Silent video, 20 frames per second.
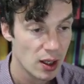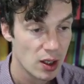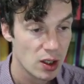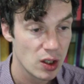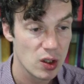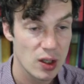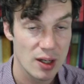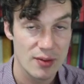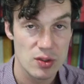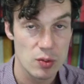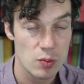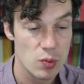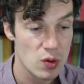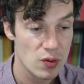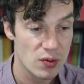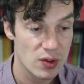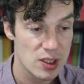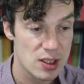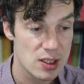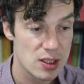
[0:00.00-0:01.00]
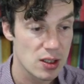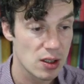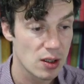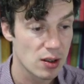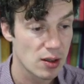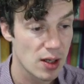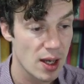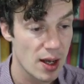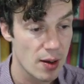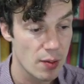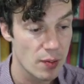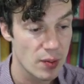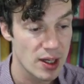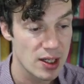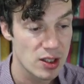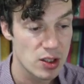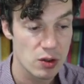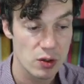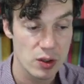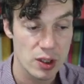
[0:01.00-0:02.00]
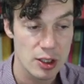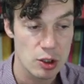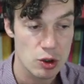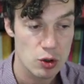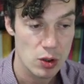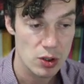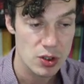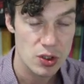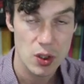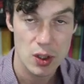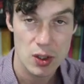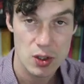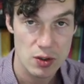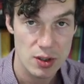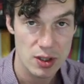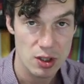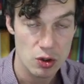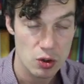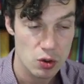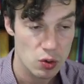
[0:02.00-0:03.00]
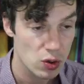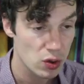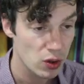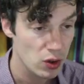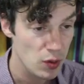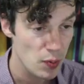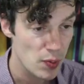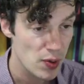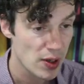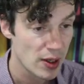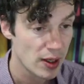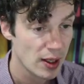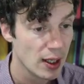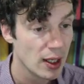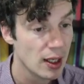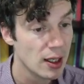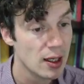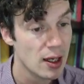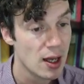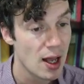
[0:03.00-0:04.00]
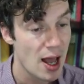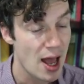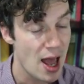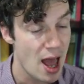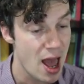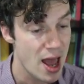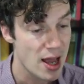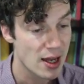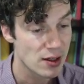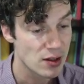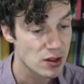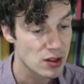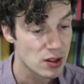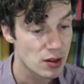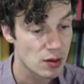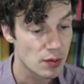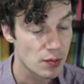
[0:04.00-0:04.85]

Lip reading: You'll have to move this into a control structure in your draw loop, and